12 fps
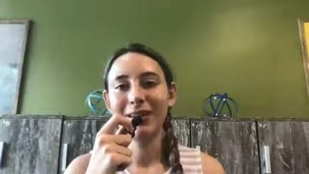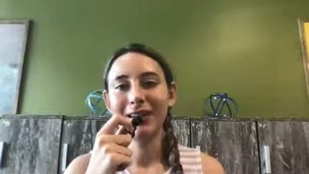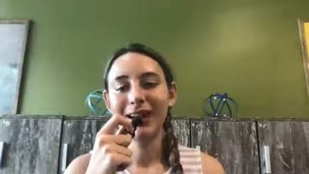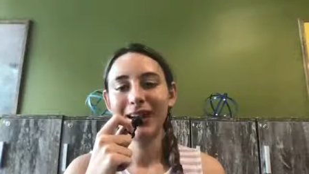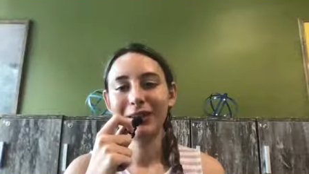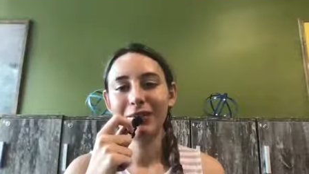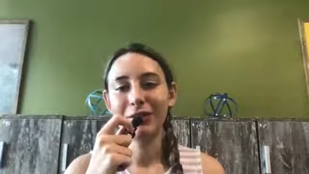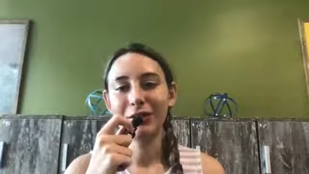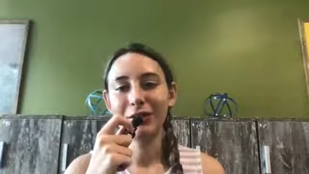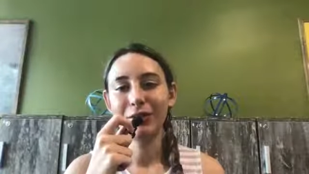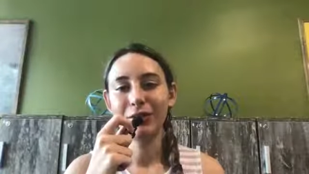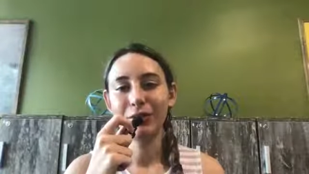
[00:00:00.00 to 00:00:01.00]
could kind of
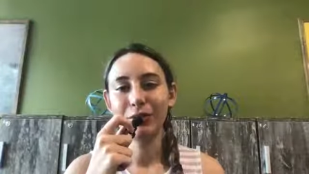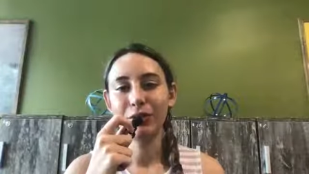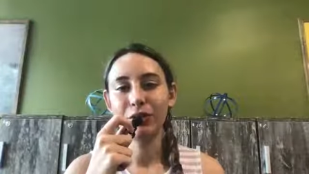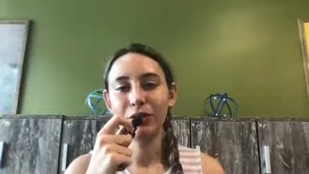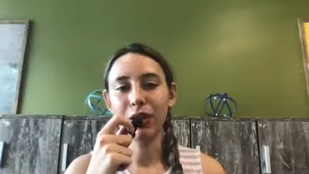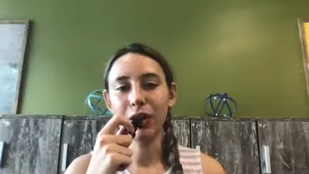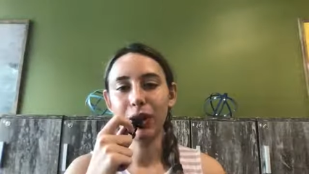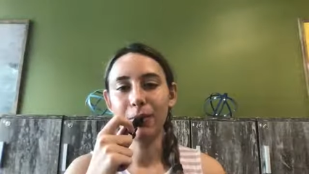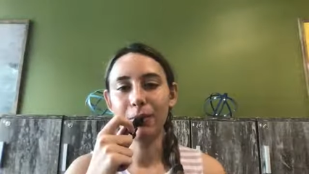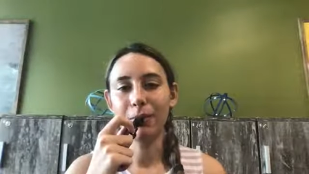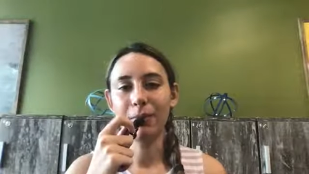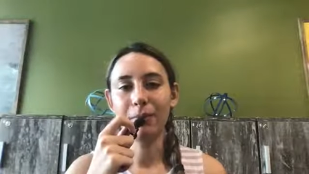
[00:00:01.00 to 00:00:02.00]
just do the
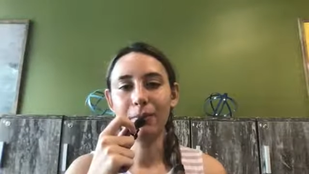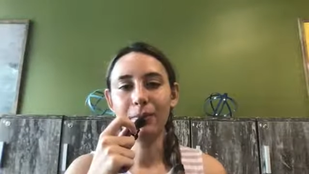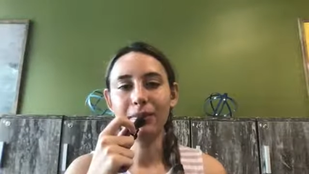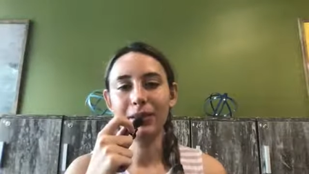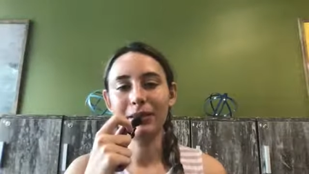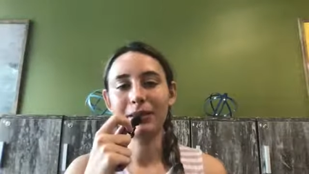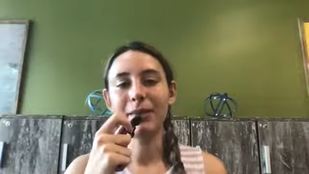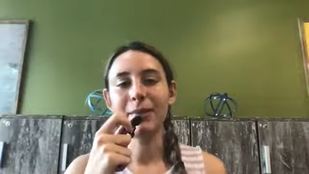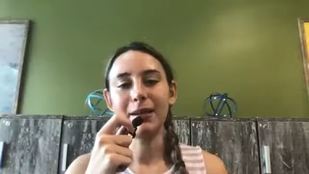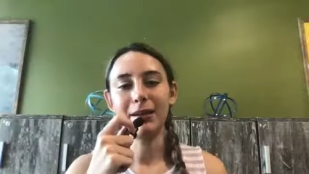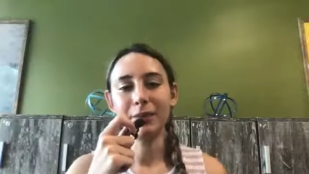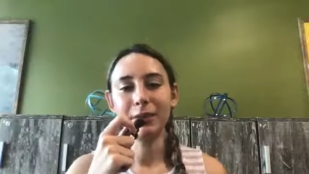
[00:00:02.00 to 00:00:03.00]
job to the
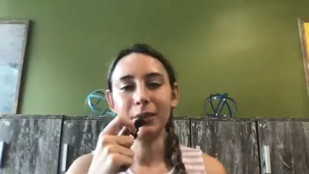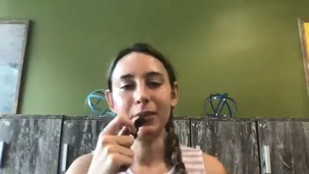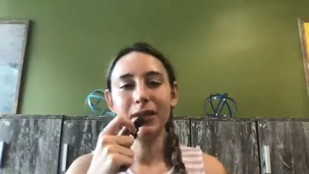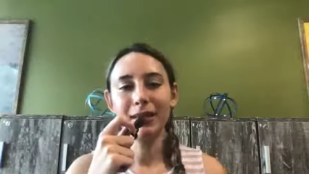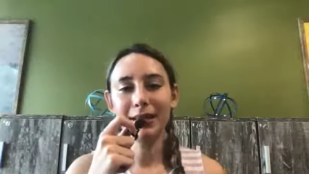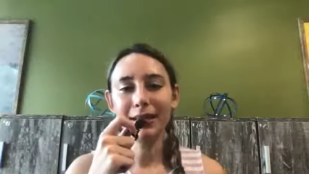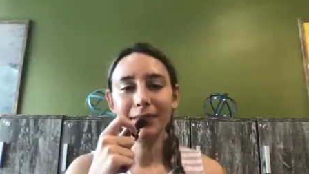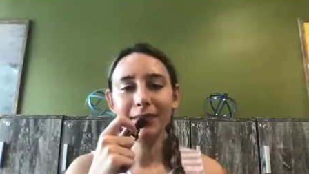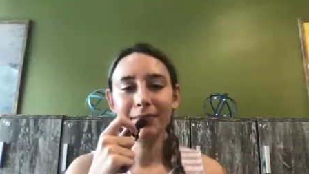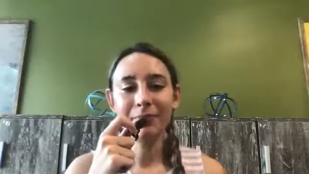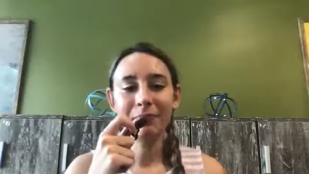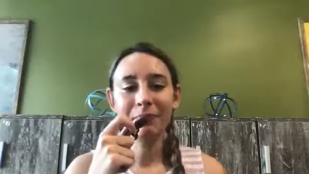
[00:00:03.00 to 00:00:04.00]
best of your
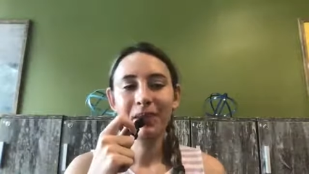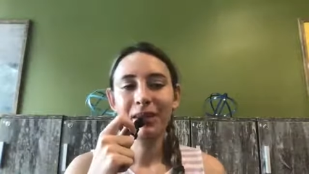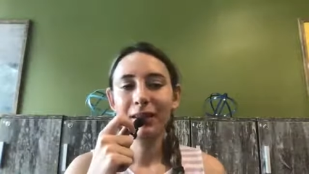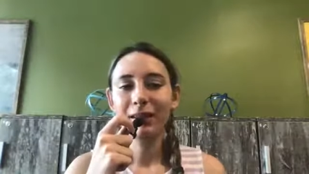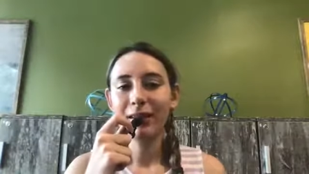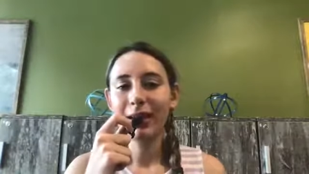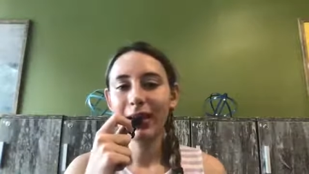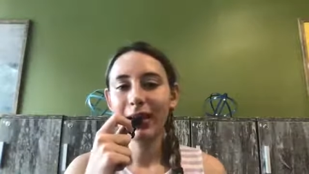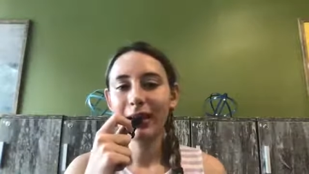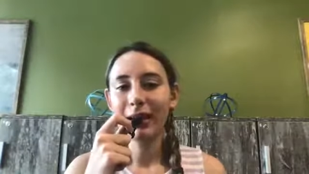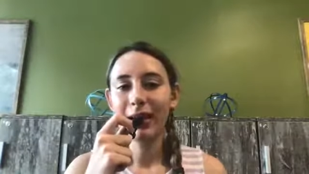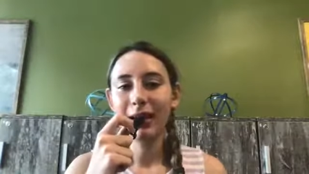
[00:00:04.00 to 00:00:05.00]
abilities.
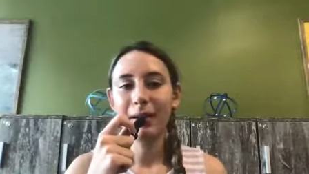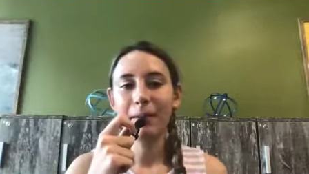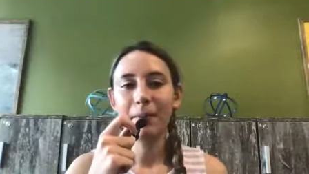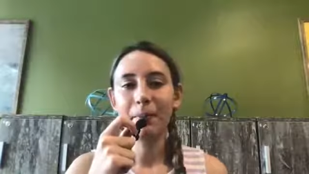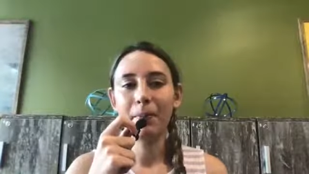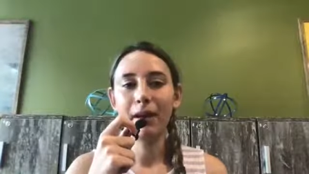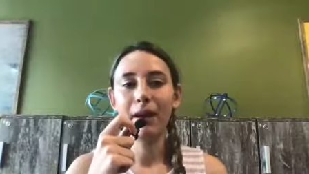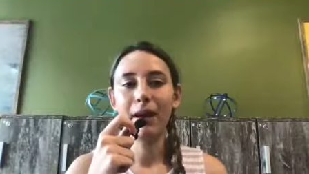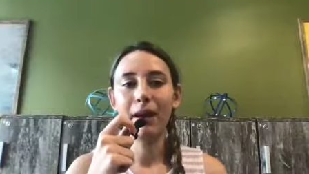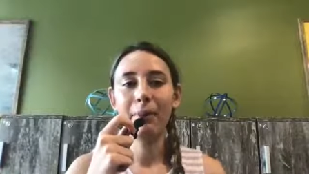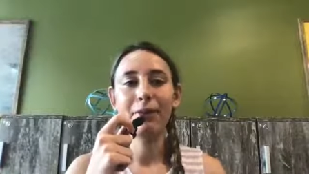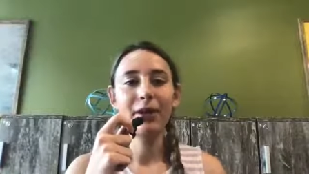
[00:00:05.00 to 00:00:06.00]
Like, um,
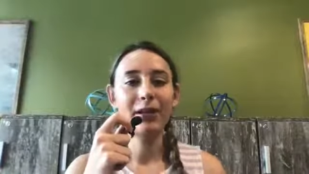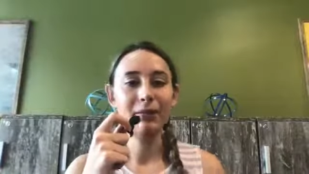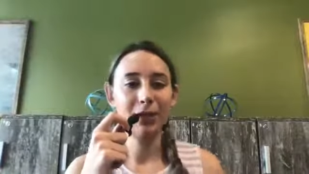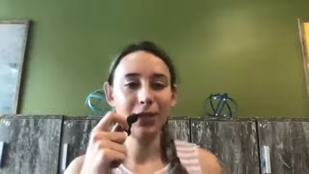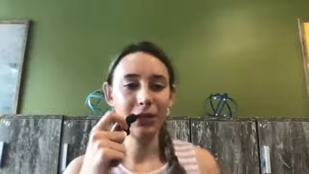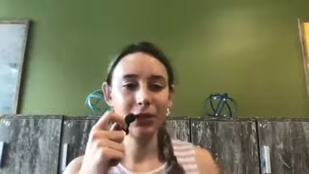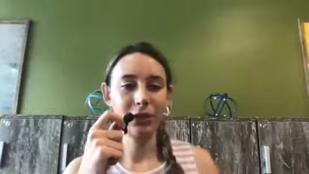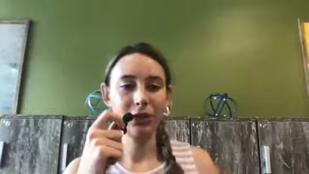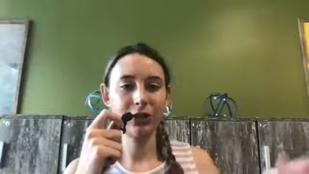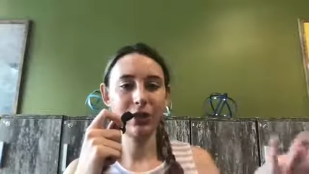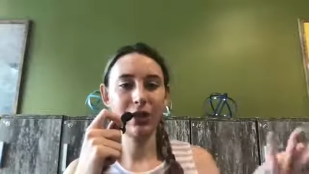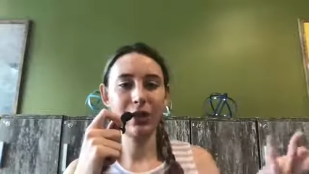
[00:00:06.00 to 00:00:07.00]
I'm pretty
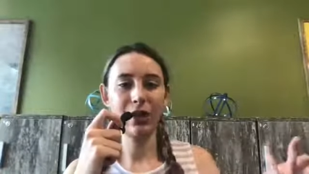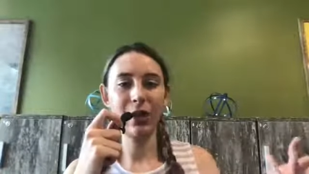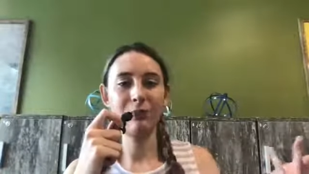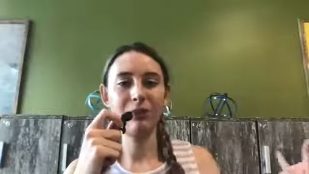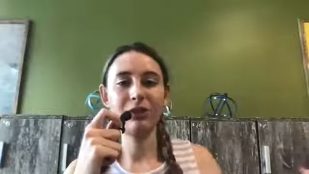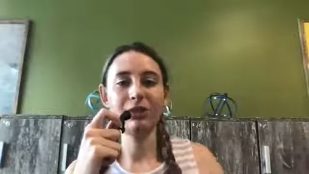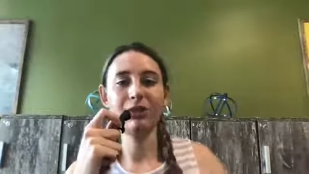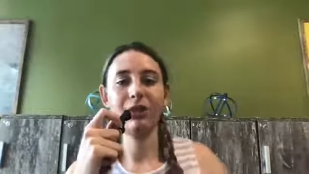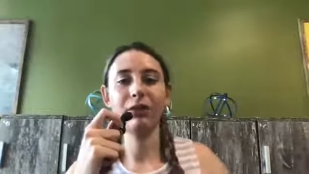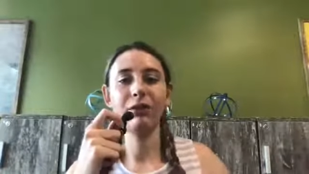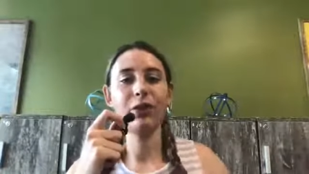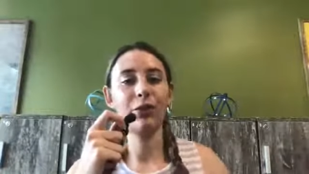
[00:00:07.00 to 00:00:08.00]
much, I'm just
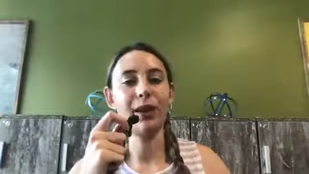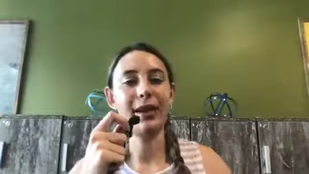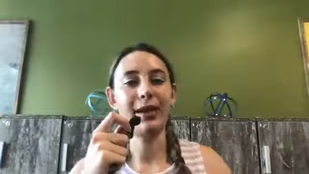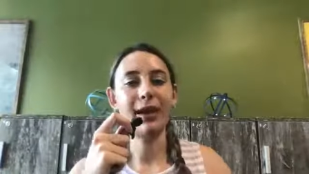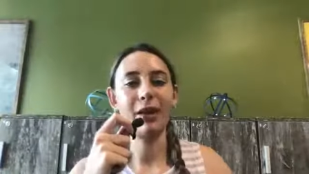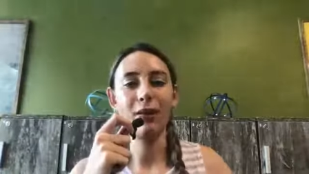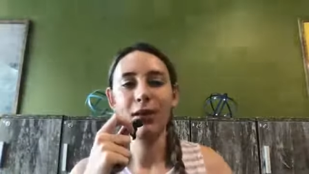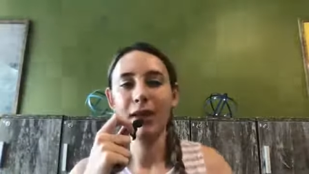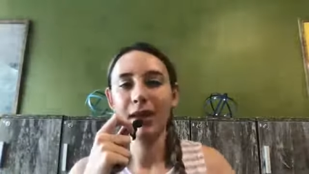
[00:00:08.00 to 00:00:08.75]
alone right now